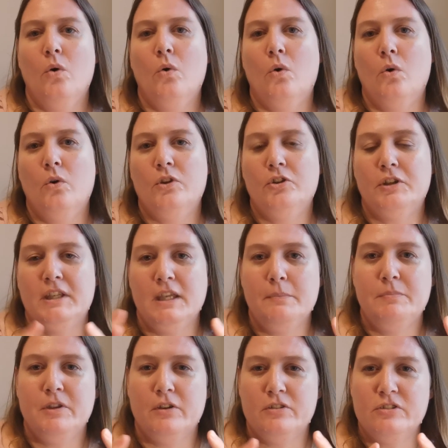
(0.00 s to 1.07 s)
or you
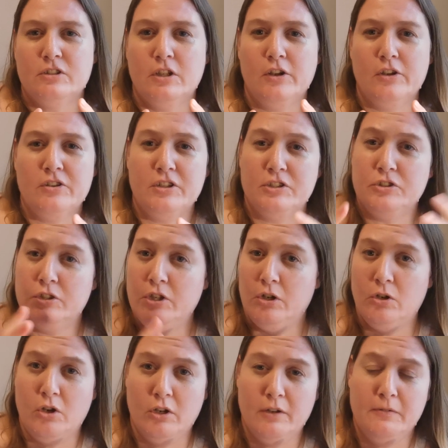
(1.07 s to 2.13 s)
keep those clothes that you no
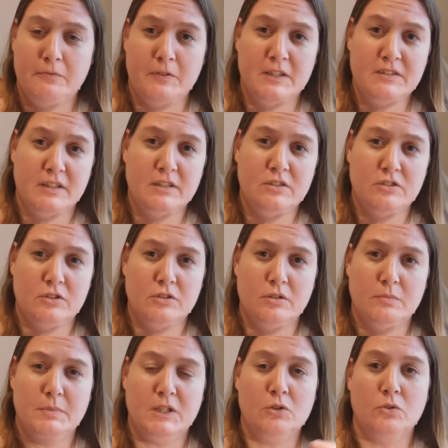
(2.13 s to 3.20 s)
longer fit into
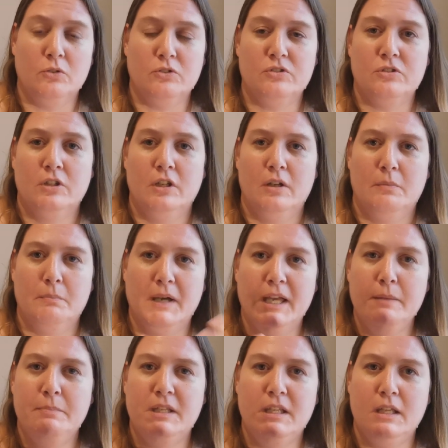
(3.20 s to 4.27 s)
because
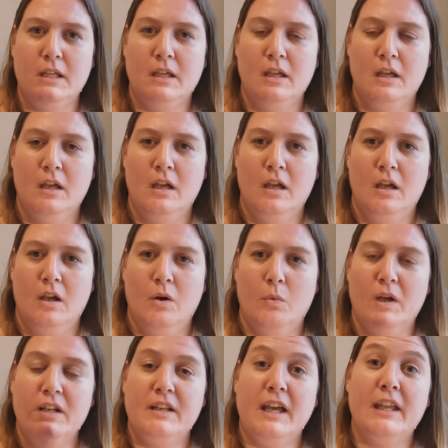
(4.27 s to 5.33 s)
maybe
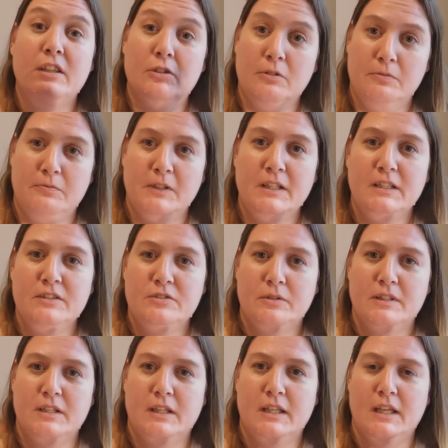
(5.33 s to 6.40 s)
one day you'll fit into
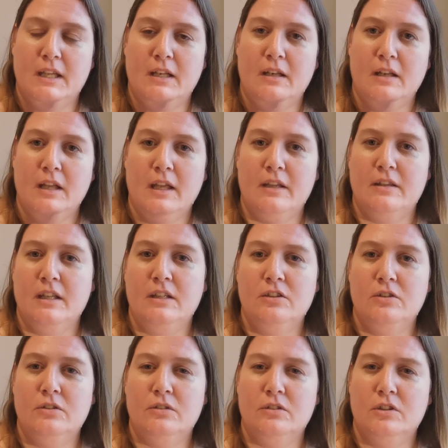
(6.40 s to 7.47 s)
it again, and then
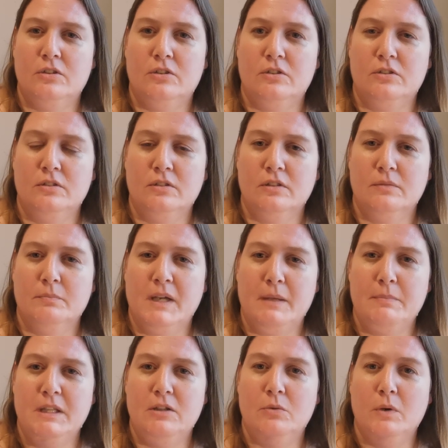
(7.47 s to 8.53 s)
you
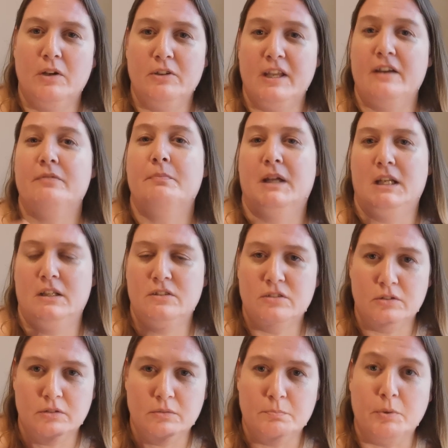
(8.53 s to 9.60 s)
maybe you won't have money
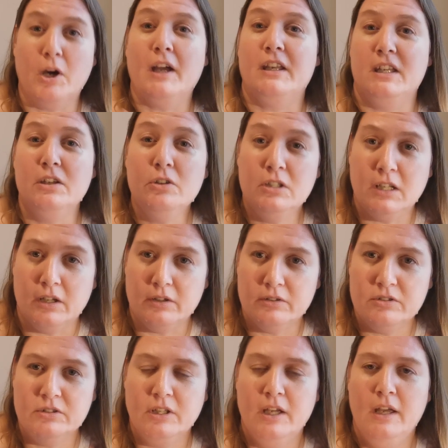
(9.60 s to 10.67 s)
to buy new
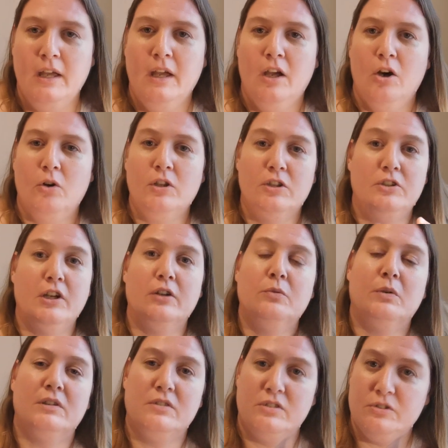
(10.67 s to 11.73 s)
clothes, or you don't
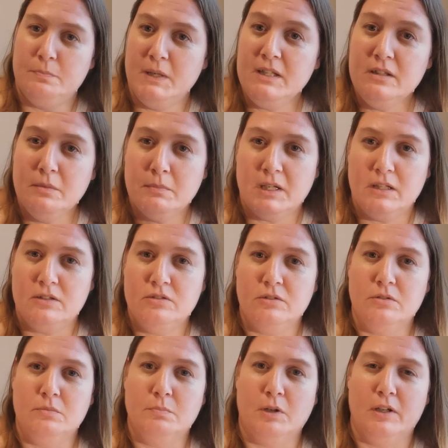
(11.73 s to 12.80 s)
want to spend the money to
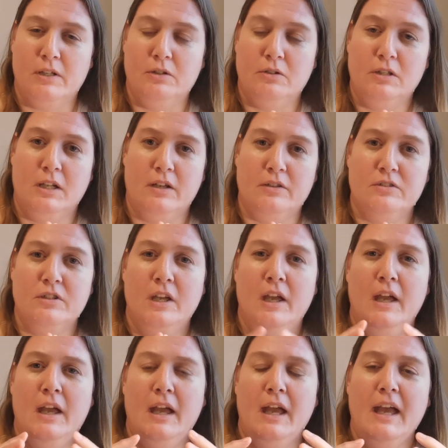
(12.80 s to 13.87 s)
buy new clothes.
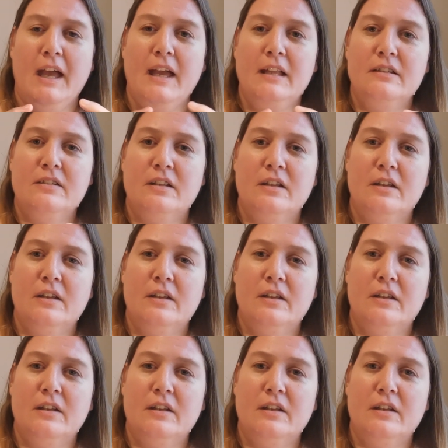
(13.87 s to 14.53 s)
And